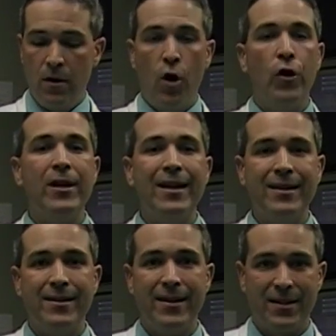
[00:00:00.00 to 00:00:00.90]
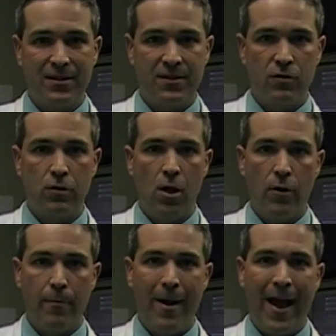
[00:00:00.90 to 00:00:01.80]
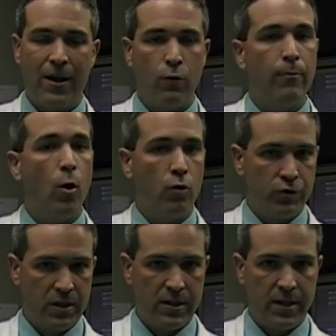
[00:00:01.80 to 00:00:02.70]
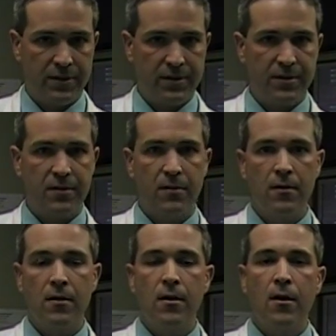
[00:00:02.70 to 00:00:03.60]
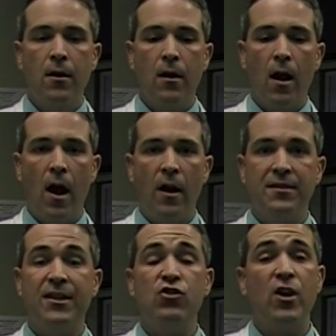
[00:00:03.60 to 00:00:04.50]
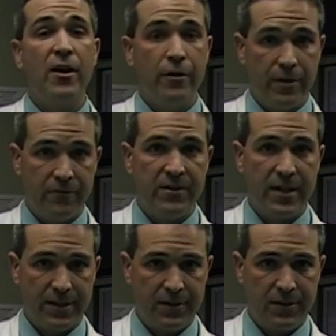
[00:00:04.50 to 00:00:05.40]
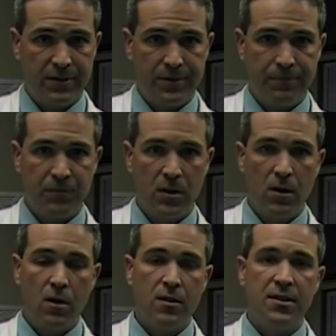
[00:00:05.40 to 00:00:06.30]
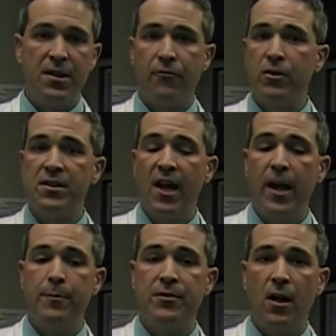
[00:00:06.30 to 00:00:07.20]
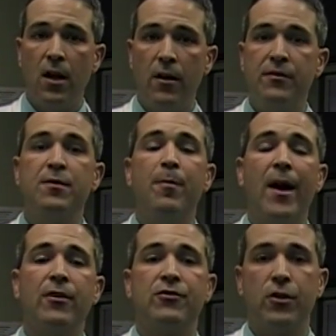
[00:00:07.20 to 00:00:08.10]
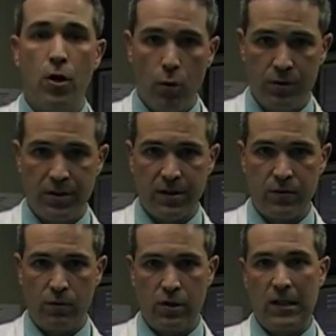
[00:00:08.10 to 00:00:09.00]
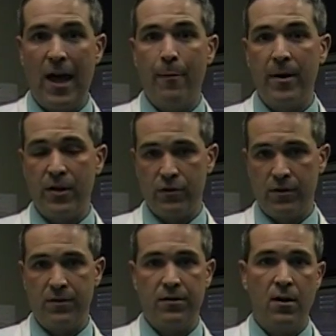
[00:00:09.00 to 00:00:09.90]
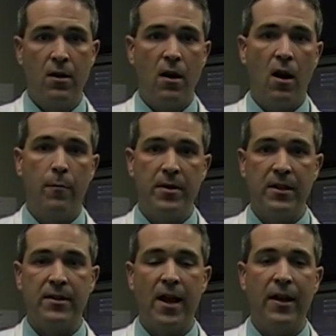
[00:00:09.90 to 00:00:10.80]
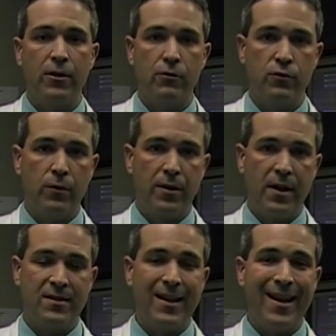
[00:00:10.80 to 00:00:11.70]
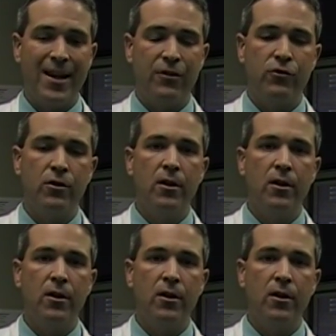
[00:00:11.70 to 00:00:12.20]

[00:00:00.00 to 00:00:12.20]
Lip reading: herniated discs in your lower back or bulging discs, degenerative discs, different types of spinal stenosis, which a lot of patients are being diagnosed with as they age,